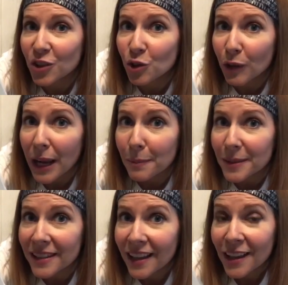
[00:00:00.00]

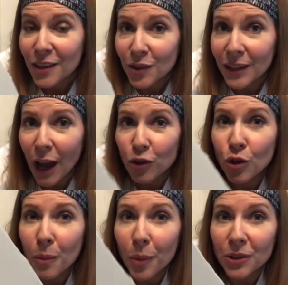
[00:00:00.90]
stripes. So now you
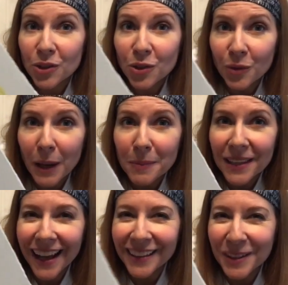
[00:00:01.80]
can put stripes
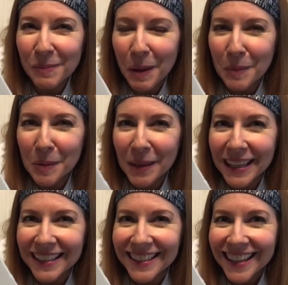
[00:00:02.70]
on your
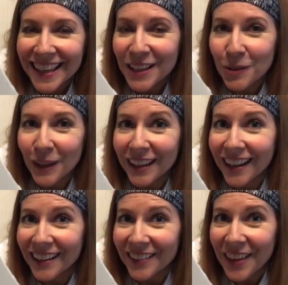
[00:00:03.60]
bumblebees. You can
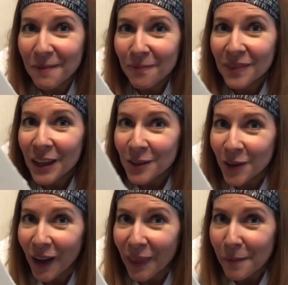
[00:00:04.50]
color them,
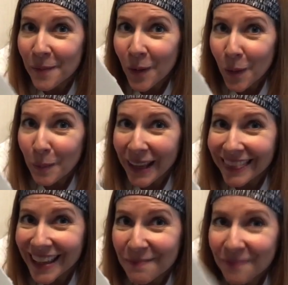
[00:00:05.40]
draw them, or paint
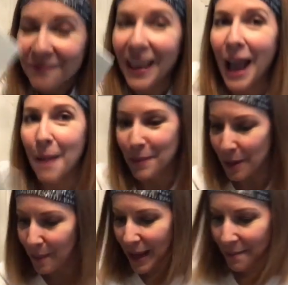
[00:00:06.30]
them. I'm gonna
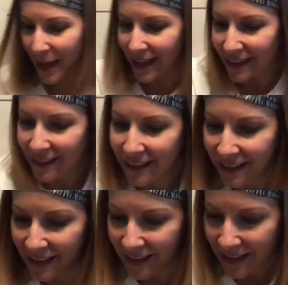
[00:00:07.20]
paint mine.
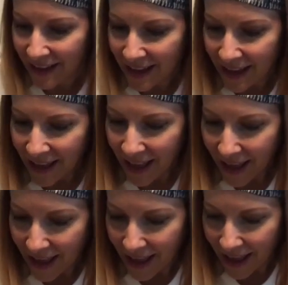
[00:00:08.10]

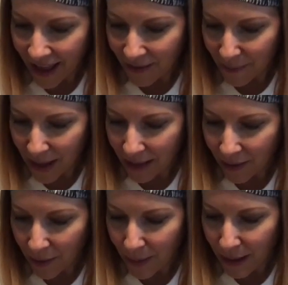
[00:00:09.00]
I have my
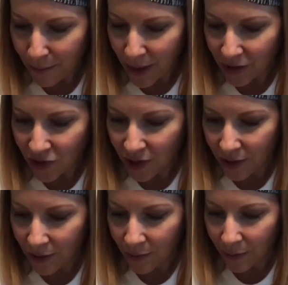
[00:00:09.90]
little paintbrush
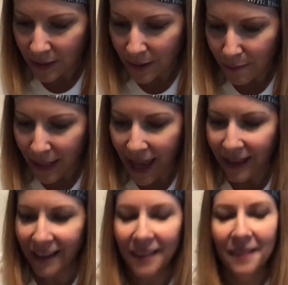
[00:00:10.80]
with some black